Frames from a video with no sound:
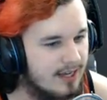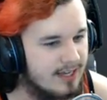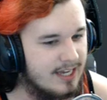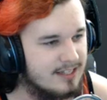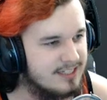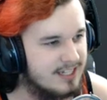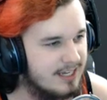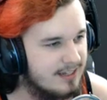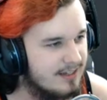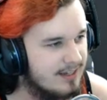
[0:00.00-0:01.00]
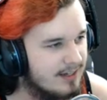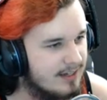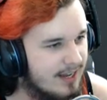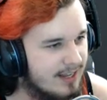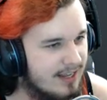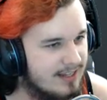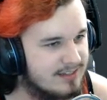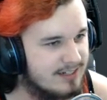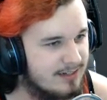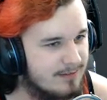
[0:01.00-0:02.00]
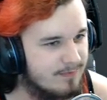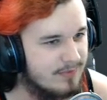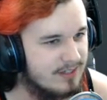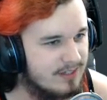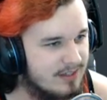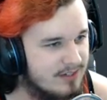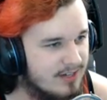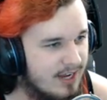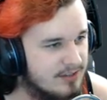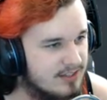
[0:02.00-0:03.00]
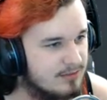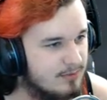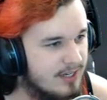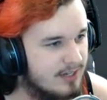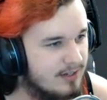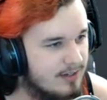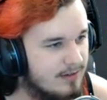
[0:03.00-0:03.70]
I can't see. I can't see. there's a house this way.